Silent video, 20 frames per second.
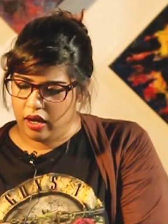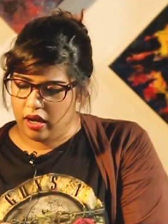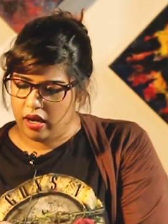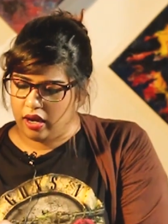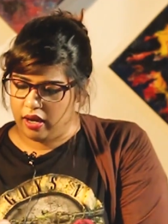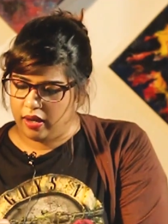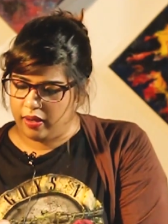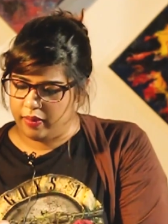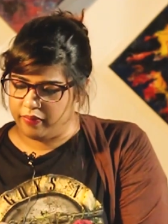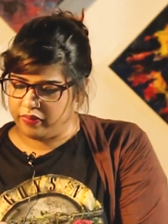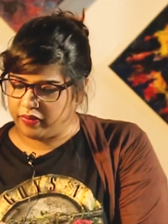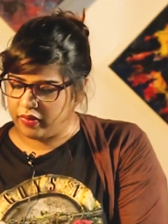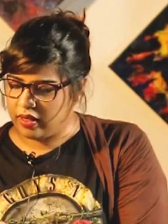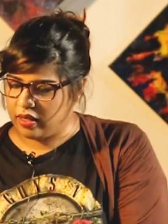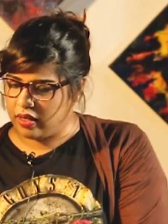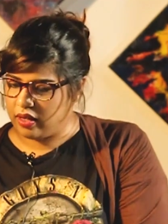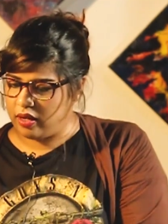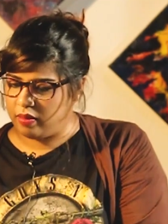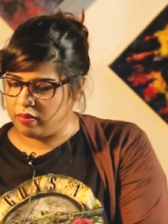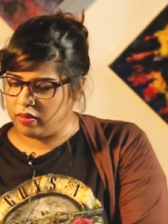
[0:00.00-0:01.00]
I'm
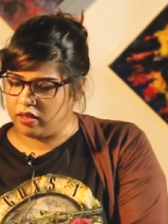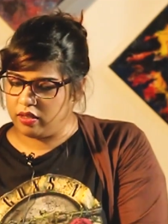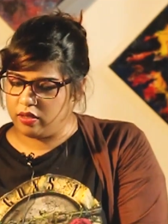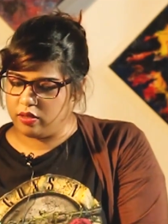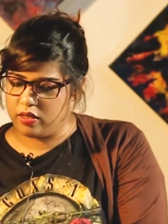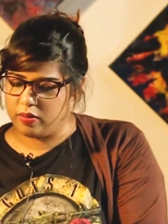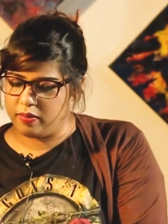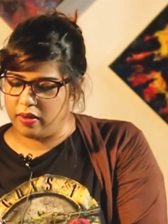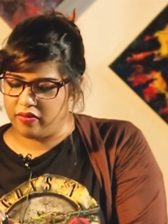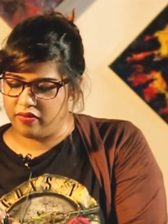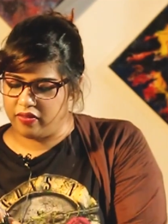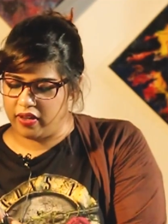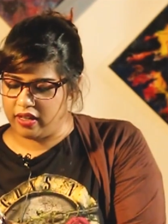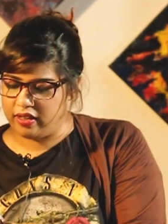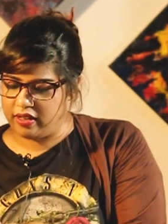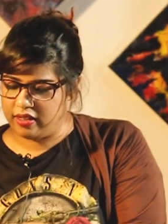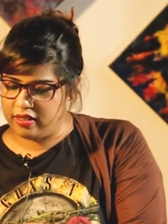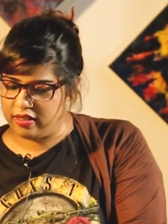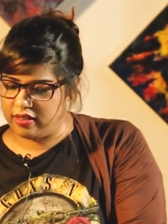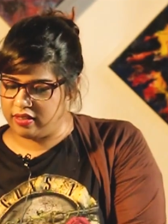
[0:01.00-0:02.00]
going to use my
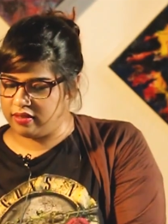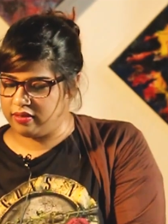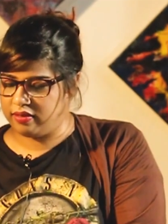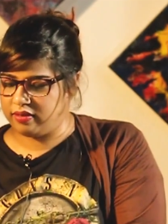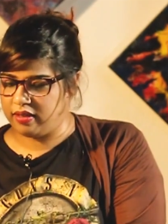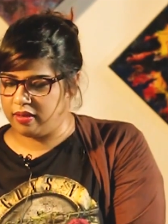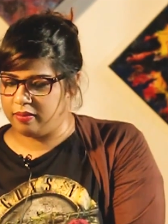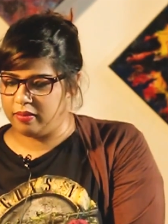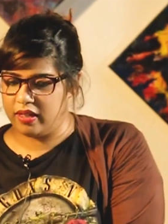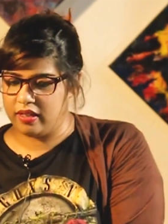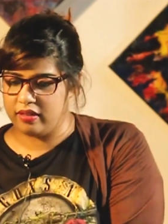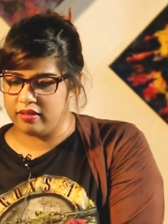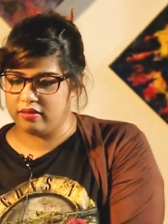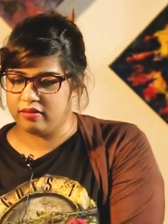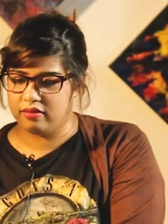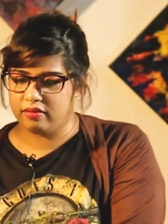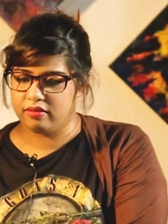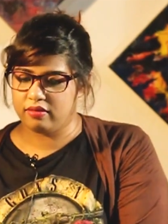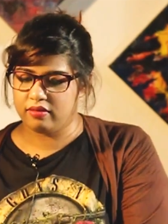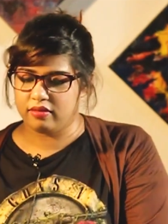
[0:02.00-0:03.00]
fingers. I mean,
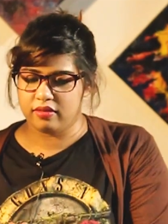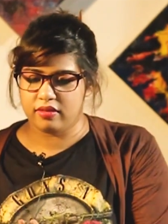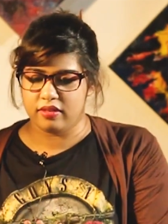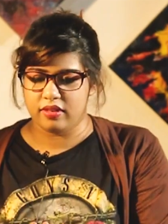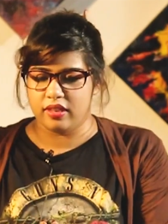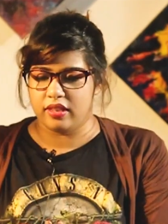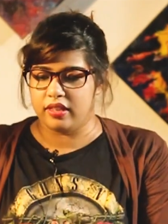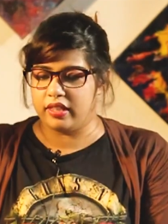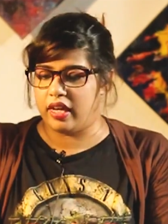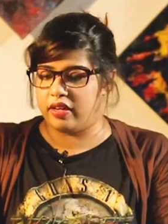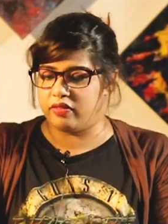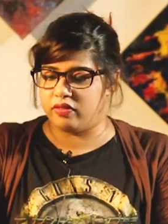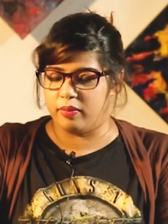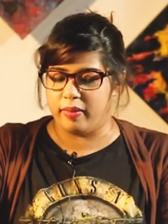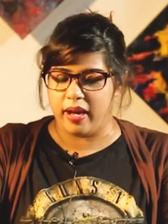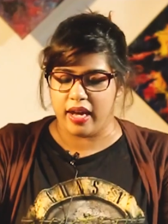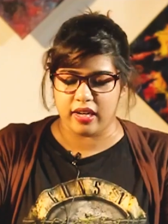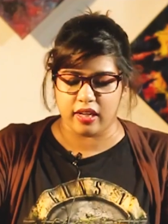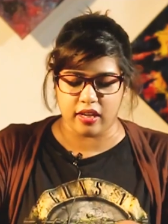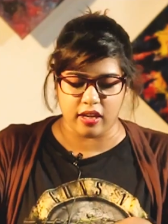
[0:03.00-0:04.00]
yay for
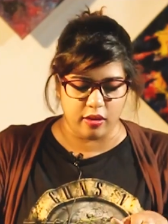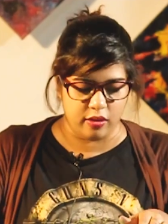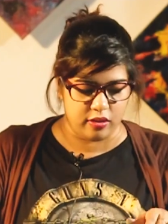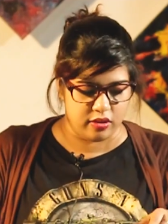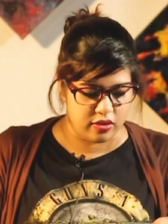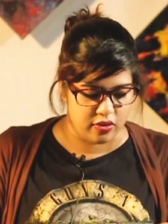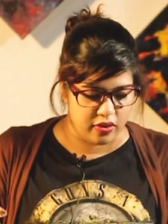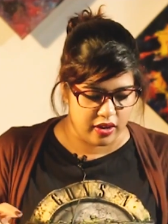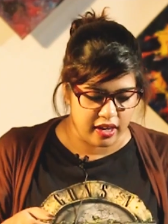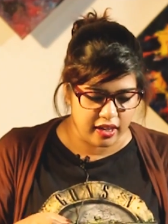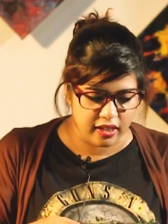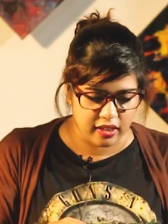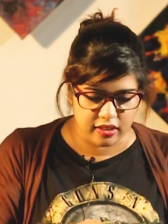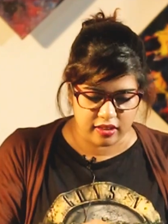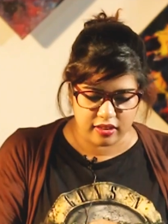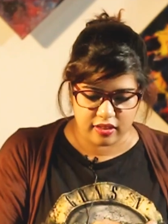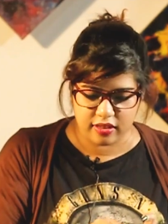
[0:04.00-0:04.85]
manicures, right?